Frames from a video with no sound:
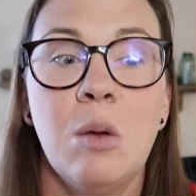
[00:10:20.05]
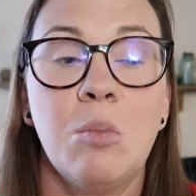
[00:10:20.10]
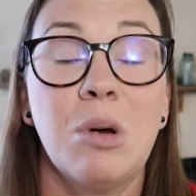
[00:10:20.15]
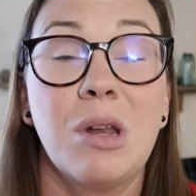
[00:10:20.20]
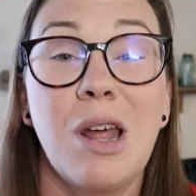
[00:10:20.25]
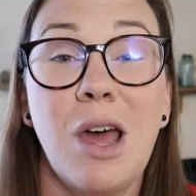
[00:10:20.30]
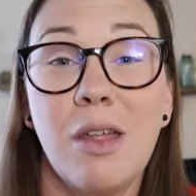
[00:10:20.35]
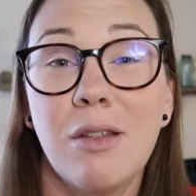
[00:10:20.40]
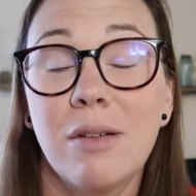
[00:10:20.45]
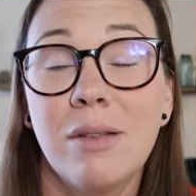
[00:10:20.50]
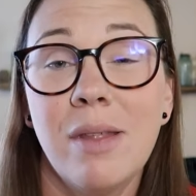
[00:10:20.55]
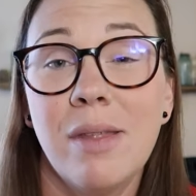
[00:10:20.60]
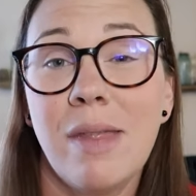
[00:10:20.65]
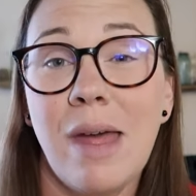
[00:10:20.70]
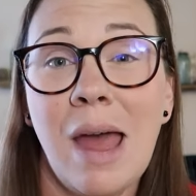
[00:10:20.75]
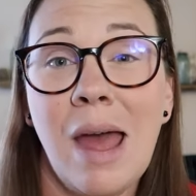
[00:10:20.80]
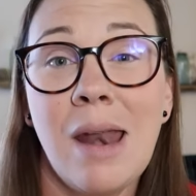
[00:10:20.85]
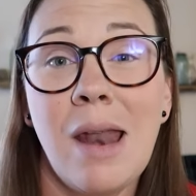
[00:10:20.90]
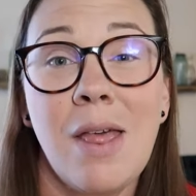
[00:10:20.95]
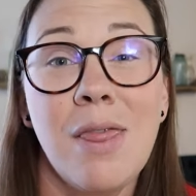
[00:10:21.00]
But other than
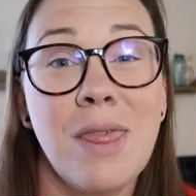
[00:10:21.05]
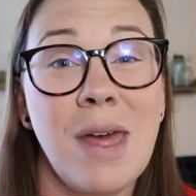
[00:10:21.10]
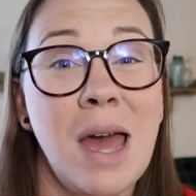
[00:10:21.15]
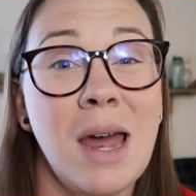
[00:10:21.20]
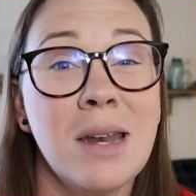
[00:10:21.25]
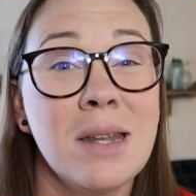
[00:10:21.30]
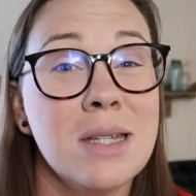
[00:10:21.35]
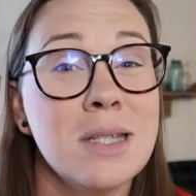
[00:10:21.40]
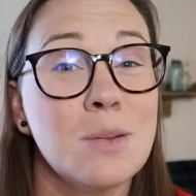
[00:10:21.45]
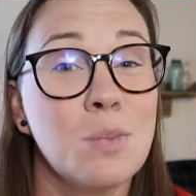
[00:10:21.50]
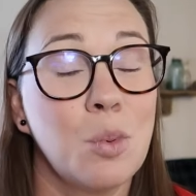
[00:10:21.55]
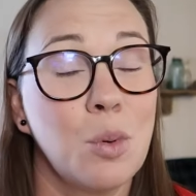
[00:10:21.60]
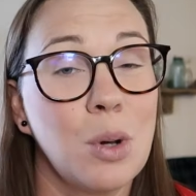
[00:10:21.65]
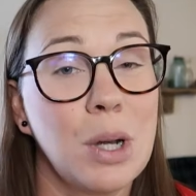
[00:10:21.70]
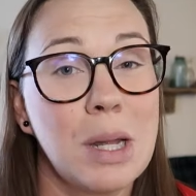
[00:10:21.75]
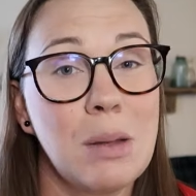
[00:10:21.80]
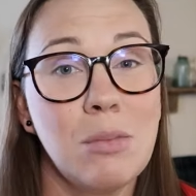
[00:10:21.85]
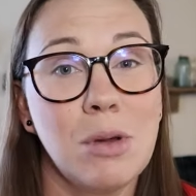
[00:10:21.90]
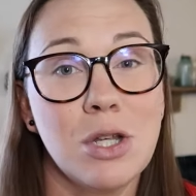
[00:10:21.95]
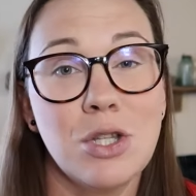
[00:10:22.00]
that, that is
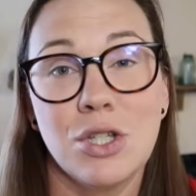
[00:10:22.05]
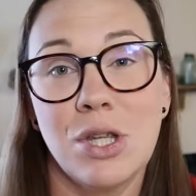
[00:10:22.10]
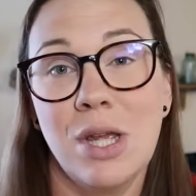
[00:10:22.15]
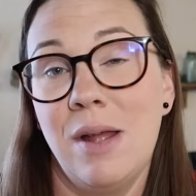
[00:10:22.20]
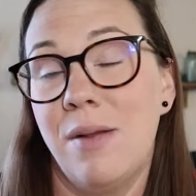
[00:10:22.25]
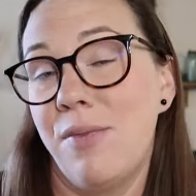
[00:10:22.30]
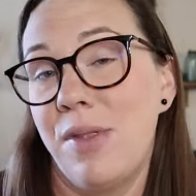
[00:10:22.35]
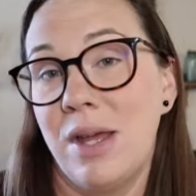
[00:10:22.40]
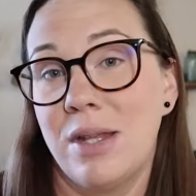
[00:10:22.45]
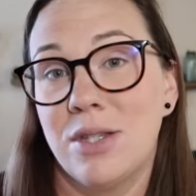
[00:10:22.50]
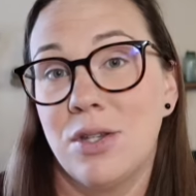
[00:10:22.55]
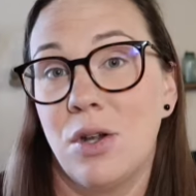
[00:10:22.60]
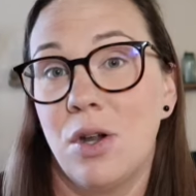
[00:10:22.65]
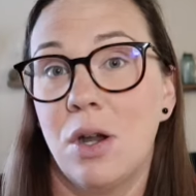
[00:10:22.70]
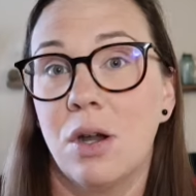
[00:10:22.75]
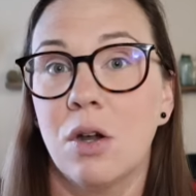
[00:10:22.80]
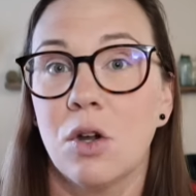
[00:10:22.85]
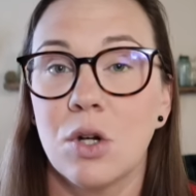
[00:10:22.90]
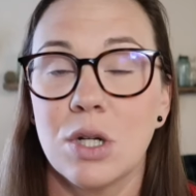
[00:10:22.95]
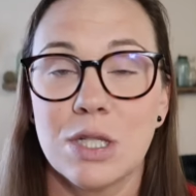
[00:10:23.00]
pretty much it. That's
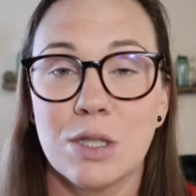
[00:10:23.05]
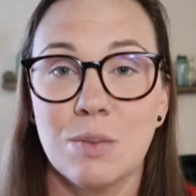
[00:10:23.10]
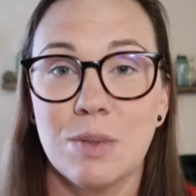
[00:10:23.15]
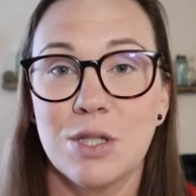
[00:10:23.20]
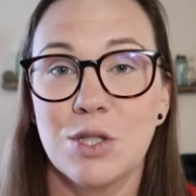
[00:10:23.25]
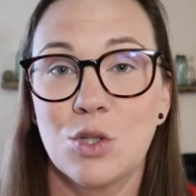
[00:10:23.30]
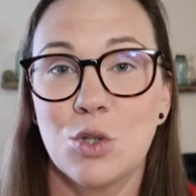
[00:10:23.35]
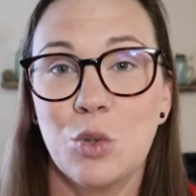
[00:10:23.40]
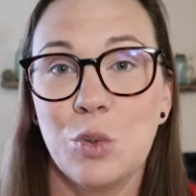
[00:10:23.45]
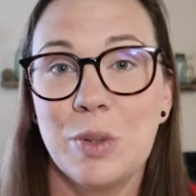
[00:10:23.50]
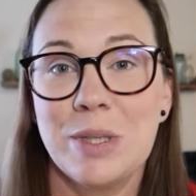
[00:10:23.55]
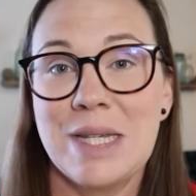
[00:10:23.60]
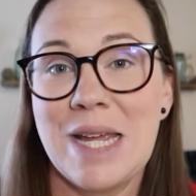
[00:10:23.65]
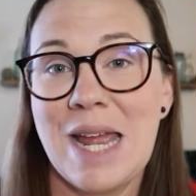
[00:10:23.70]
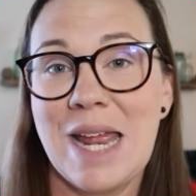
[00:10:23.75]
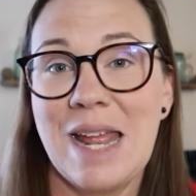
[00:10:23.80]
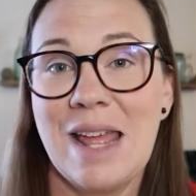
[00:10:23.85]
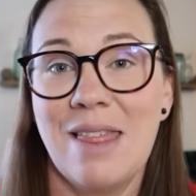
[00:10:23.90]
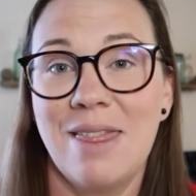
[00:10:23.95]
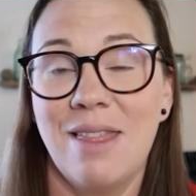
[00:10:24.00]
our Christmas school
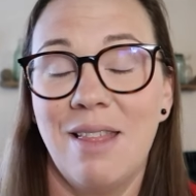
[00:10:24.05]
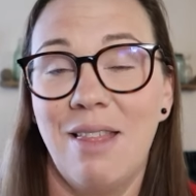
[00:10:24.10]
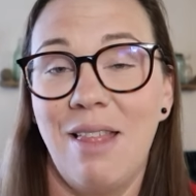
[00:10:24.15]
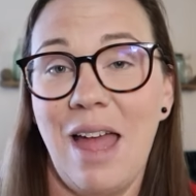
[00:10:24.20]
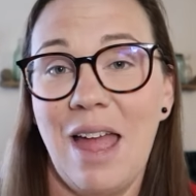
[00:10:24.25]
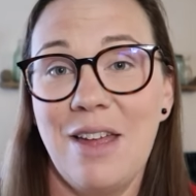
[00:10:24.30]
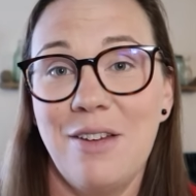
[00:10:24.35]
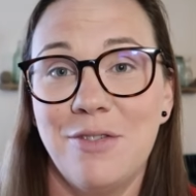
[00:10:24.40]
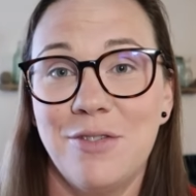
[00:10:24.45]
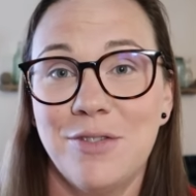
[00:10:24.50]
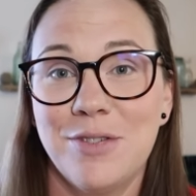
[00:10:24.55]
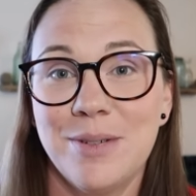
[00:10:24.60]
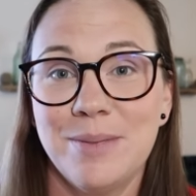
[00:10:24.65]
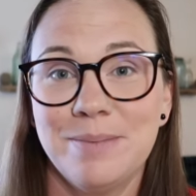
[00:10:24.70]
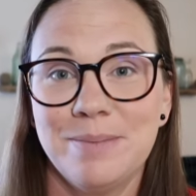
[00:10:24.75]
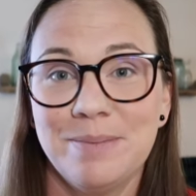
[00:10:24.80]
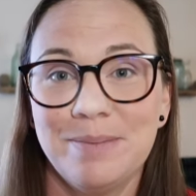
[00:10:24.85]
day in the life.